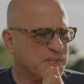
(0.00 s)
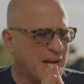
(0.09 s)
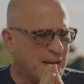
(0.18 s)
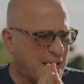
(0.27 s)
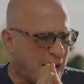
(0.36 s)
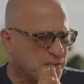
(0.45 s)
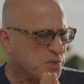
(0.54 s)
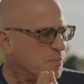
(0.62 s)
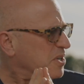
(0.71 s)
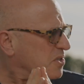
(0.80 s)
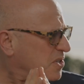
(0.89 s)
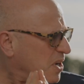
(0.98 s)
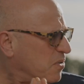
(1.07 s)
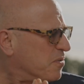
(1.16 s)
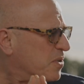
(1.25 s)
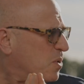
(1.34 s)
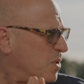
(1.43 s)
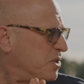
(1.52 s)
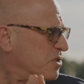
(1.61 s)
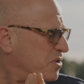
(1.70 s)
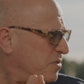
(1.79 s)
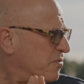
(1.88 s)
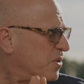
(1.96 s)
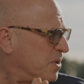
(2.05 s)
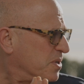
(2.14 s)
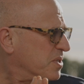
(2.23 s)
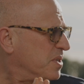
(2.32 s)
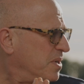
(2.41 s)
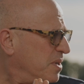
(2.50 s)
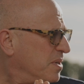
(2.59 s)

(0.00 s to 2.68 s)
I ask myself the question first.